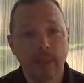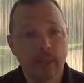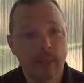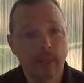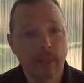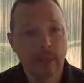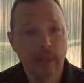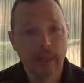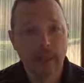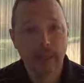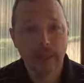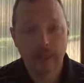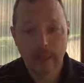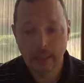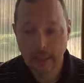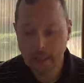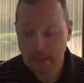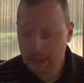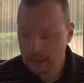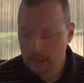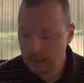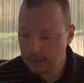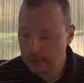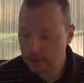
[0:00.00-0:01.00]
But
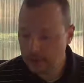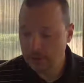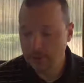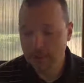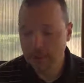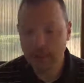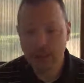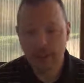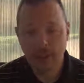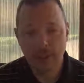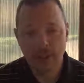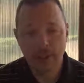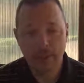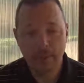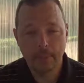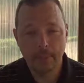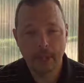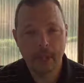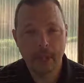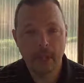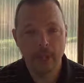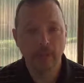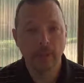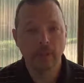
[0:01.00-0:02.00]
it, look, this is
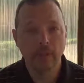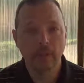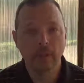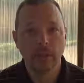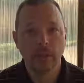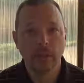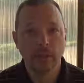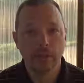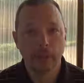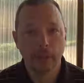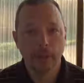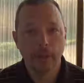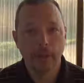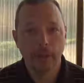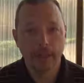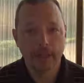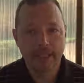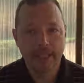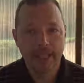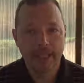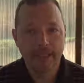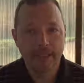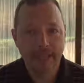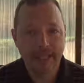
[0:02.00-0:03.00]
about
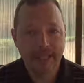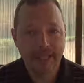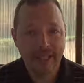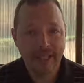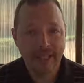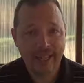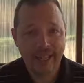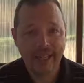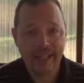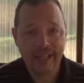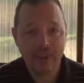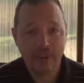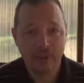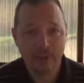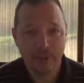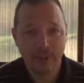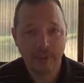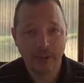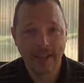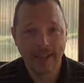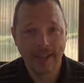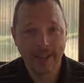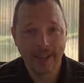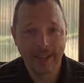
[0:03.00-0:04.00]
productivity, getting the
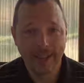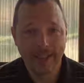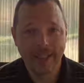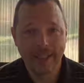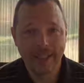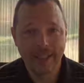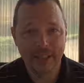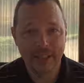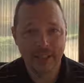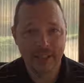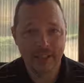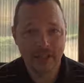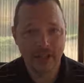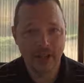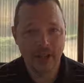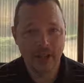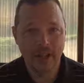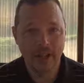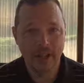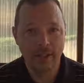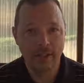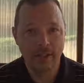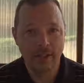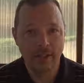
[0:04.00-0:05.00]
right things
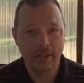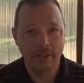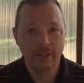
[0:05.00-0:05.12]
done.